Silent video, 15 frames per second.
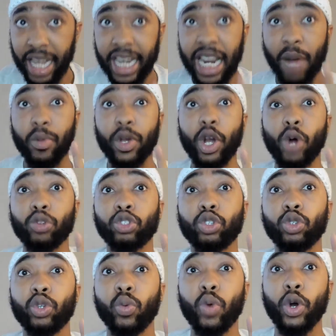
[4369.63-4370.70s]
Now, when we go
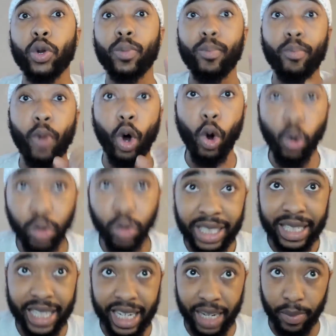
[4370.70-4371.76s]
to the word
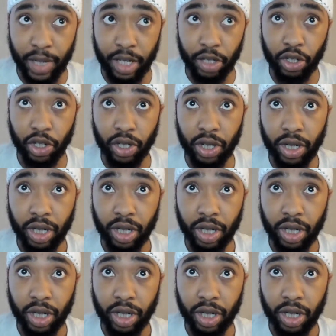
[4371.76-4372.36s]
molden image,